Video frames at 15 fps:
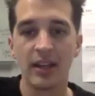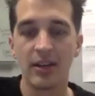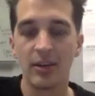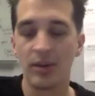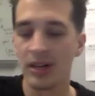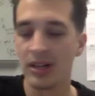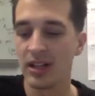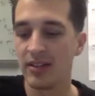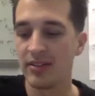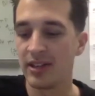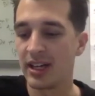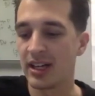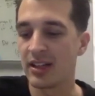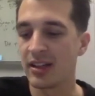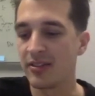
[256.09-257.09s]
Well, I love it.
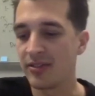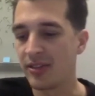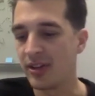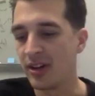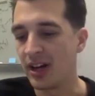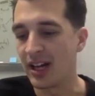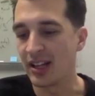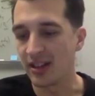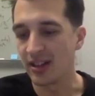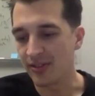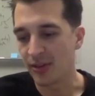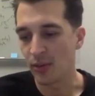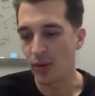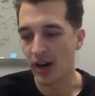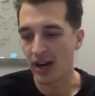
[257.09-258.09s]
I love the
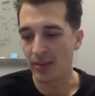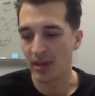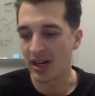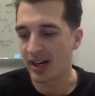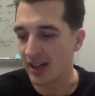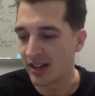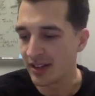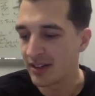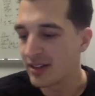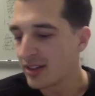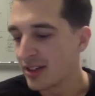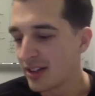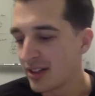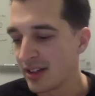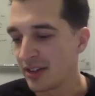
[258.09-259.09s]
why behind
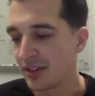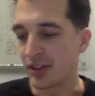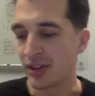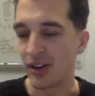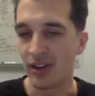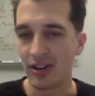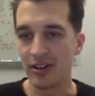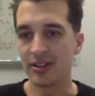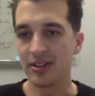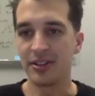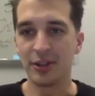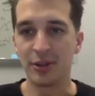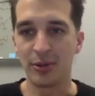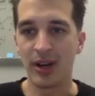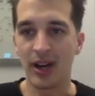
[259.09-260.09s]
the call, and
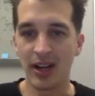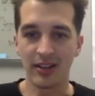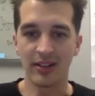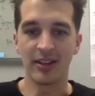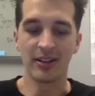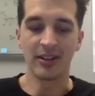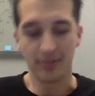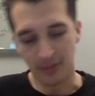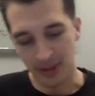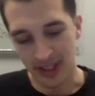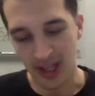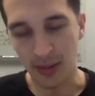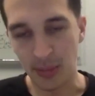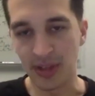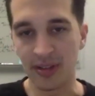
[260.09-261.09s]
you're right, like, we got
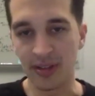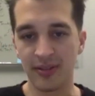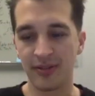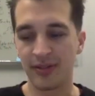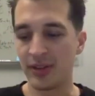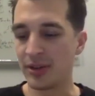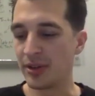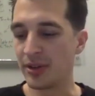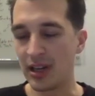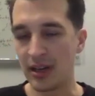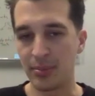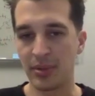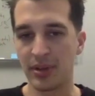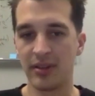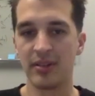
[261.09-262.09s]
to be filled
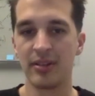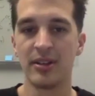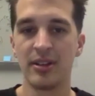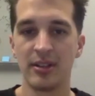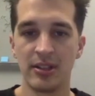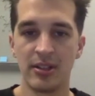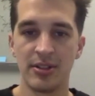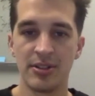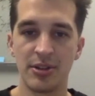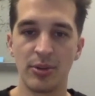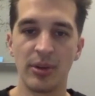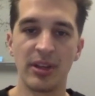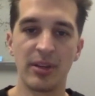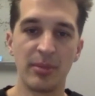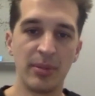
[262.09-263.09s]
up, and so
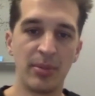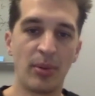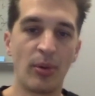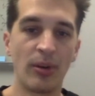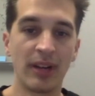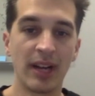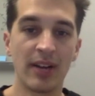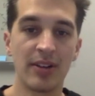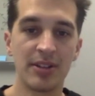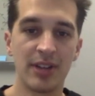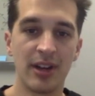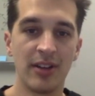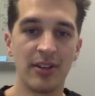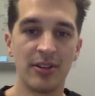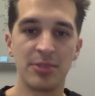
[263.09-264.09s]
we can be pouring out to
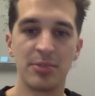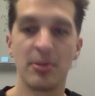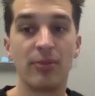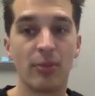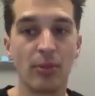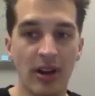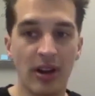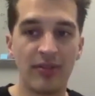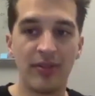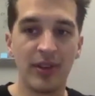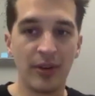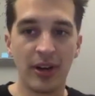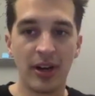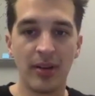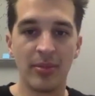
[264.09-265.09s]
others. But if we're not
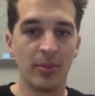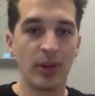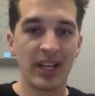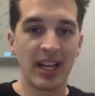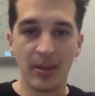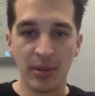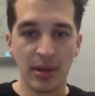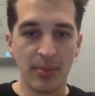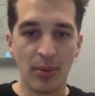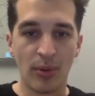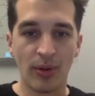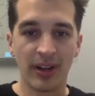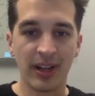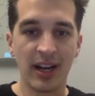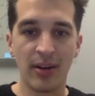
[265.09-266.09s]
filled up, then we can't be
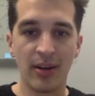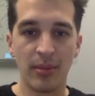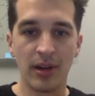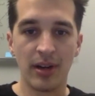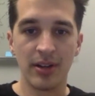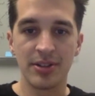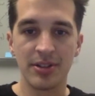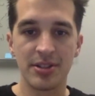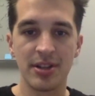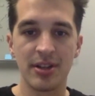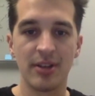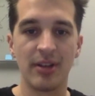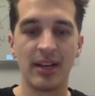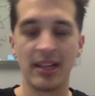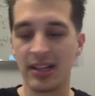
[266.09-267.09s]
pouring out much. So
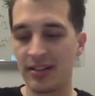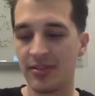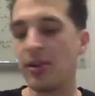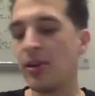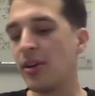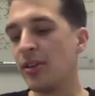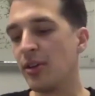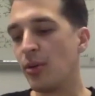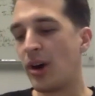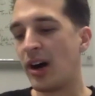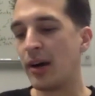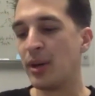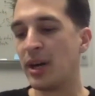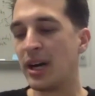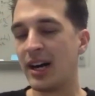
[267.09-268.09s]
I love the why
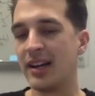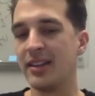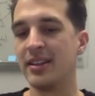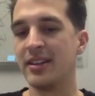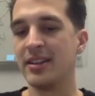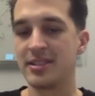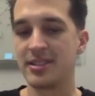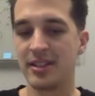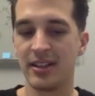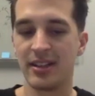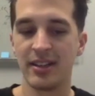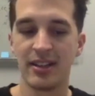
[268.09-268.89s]
behind this, and